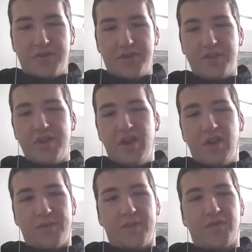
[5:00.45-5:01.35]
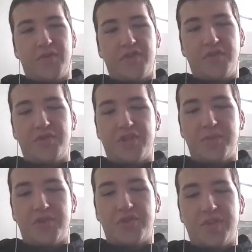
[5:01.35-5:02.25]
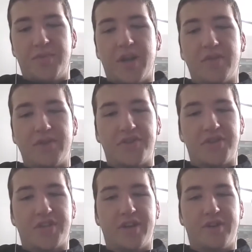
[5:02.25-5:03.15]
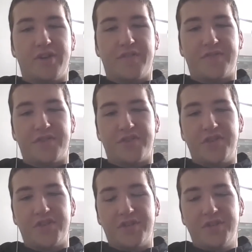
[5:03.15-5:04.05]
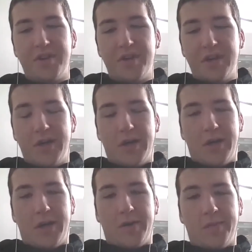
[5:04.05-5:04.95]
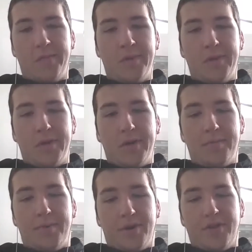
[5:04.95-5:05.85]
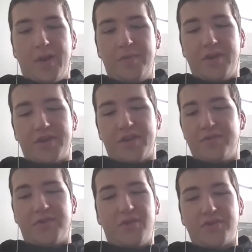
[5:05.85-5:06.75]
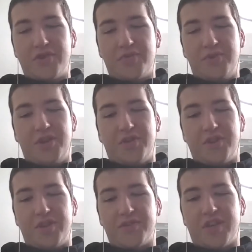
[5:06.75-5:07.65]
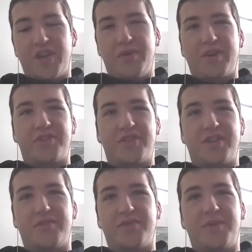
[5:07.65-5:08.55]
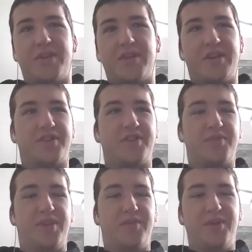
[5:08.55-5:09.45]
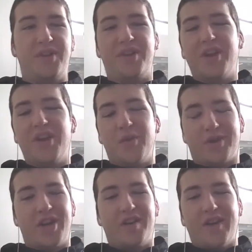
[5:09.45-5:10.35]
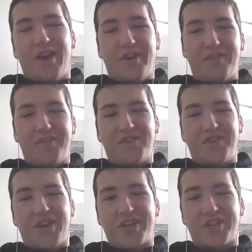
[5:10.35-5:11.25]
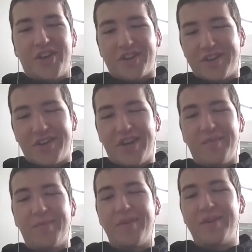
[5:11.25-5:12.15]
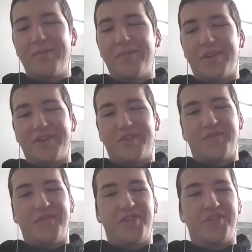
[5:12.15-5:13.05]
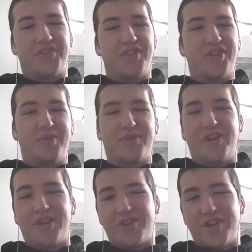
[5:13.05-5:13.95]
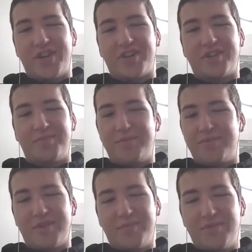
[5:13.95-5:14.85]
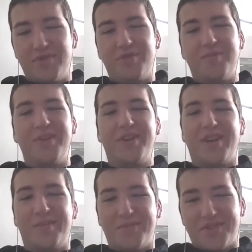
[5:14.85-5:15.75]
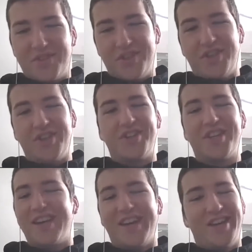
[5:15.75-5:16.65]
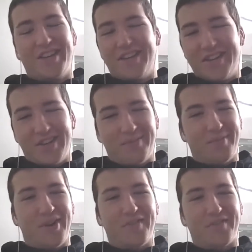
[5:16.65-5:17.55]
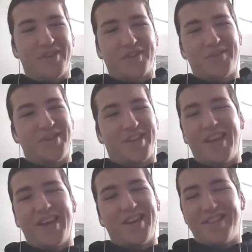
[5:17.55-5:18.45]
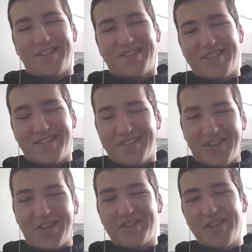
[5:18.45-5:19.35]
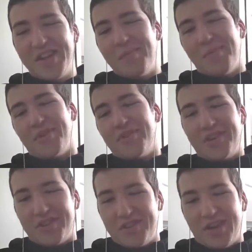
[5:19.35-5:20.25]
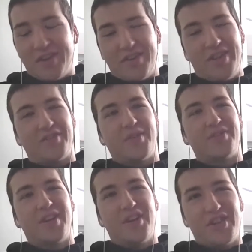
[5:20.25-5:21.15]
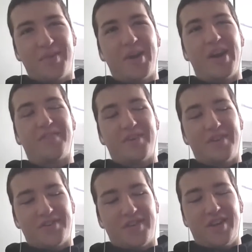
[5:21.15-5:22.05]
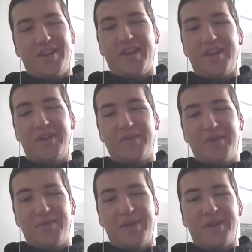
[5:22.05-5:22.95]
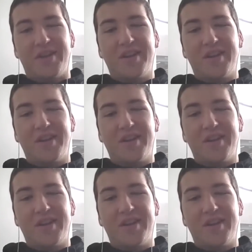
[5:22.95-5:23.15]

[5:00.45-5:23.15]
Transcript: league. Sometimes with these new teams, you see them not really stick around after a season. But that being said, with the whole social media thing, it was kind of weird because they were tweeting at us, and we were kind of out of the trash talking game because a few seasons ago we were talking trash to people like Boom and Prestige, and it didn't end up well for us. We're like, yeah, this isn't us. But then and that's what I was telling them after. I was saying, yeah, you don't really want to